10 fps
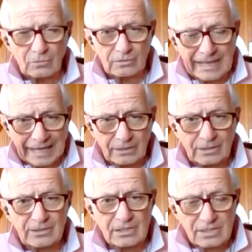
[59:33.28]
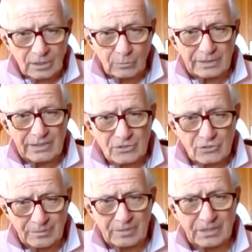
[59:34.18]
Talent is equally
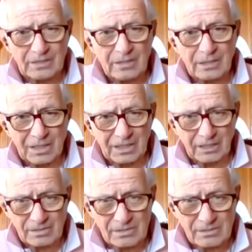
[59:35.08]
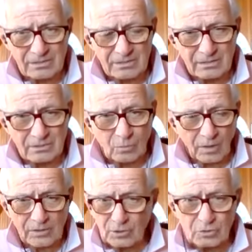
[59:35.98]
distributed among us.
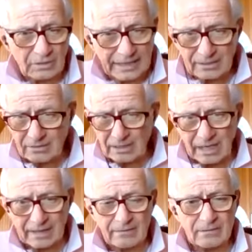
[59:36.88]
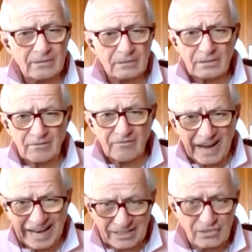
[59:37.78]
Whether you like it or not, the
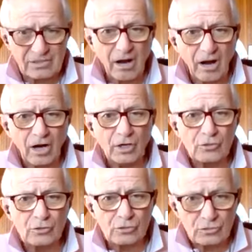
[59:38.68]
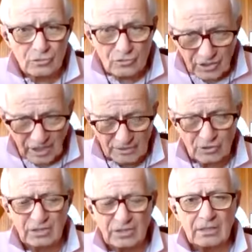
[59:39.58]
facts are
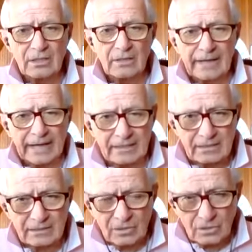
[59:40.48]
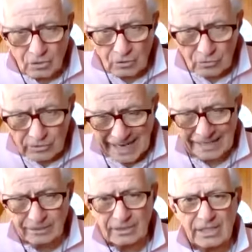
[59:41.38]
such that
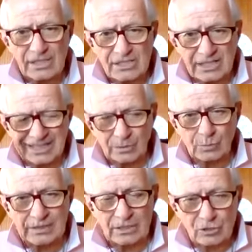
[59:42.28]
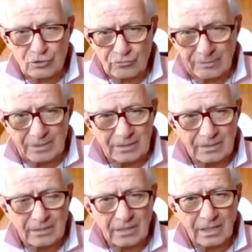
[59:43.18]
talent is equally distributed
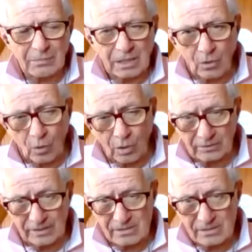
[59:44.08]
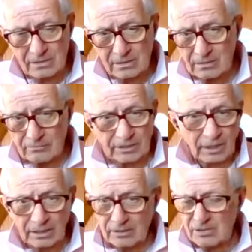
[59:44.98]
among all of us,
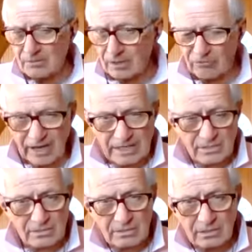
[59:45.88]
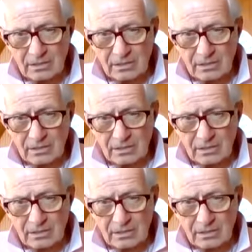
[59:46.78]
regardless of our race,